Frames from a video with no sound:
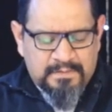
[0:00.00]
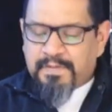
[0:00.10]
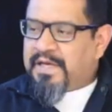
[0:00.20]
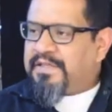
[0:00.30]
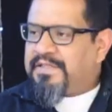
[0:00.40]

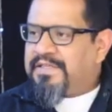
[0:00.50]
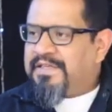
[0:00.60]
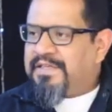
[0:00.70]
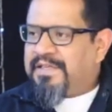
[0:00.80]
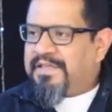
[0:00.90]
But
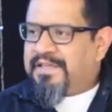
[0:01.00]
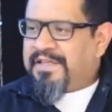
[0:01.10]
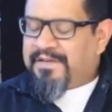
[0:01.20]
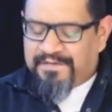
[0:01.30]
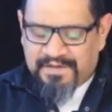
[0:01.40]

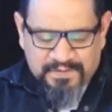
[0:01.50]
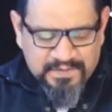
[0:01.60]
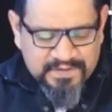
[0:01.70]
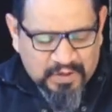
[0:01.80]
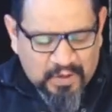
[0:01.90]
if this
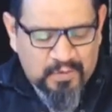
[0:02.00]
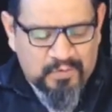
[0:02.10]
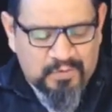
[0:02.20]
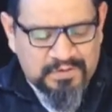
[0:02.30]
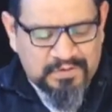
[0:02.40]
was so,